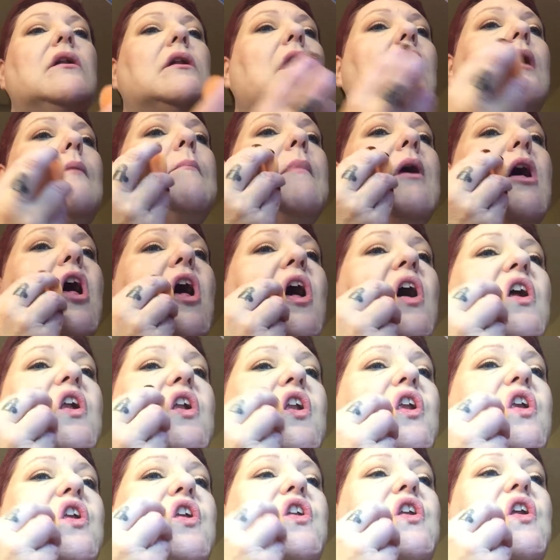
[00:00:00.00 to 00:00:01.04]
Not
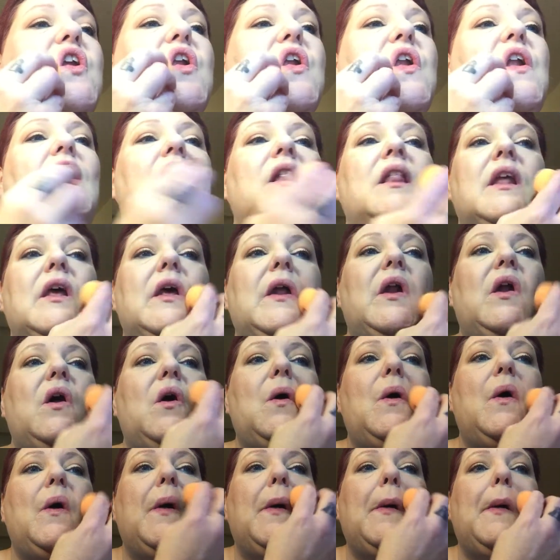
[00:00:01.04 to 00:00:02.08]
much, just a
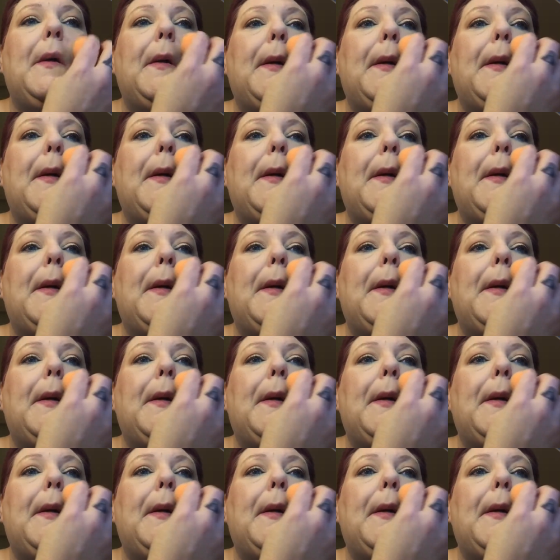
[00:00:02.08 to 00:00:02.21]
little.